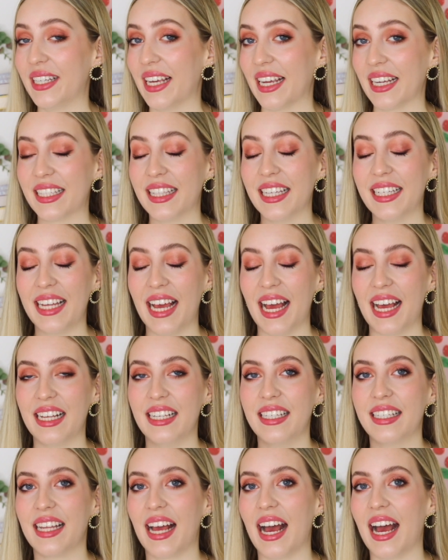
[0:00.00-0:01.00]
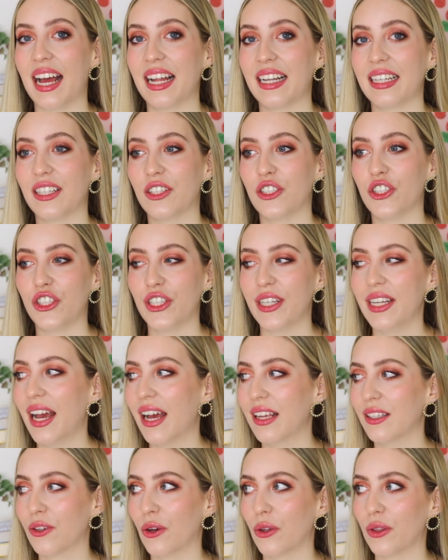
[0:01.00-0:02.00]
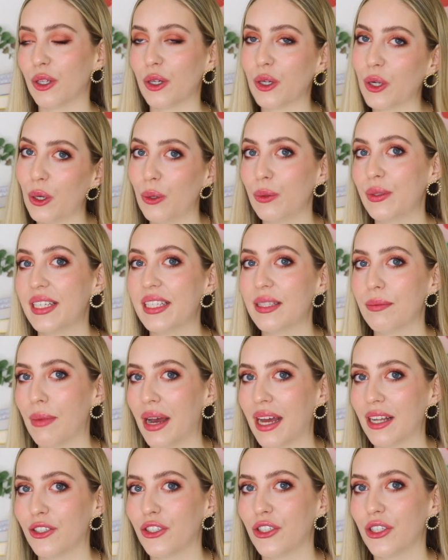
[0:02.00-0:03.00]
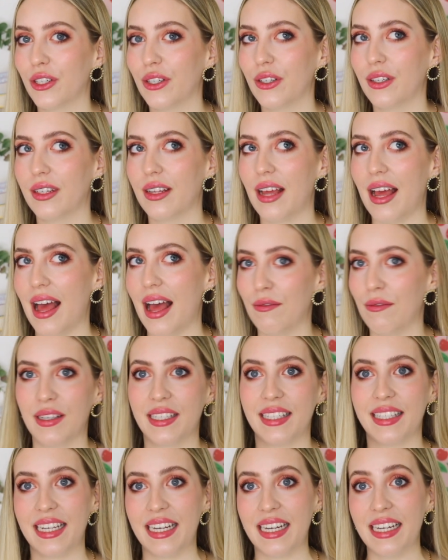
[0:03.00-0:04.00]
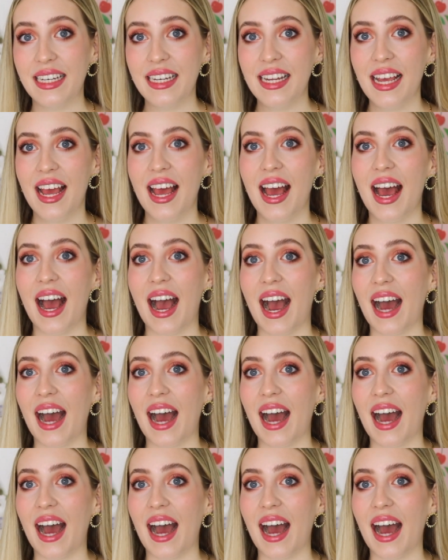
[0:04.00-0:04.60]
she takes the test and she has got the closest match ever seen,